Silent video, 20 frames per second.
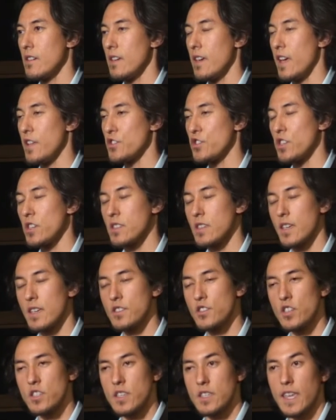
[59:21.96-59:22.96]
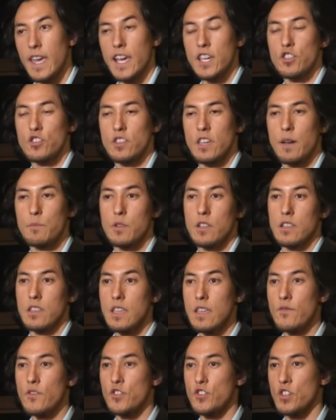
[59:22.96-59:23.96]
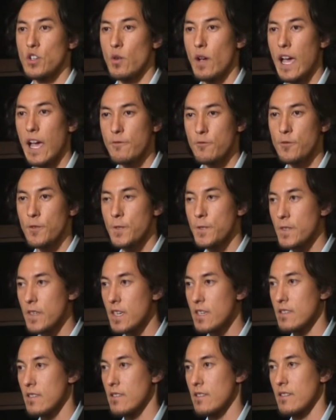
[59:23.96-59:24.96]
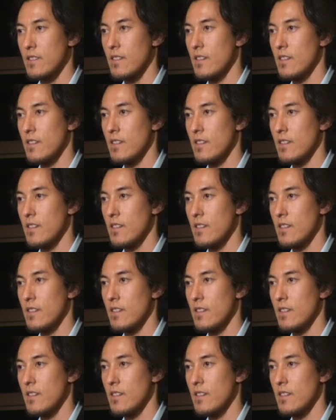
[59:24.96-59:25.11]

And she said, she said, actually, I'm going to lead the show after the season.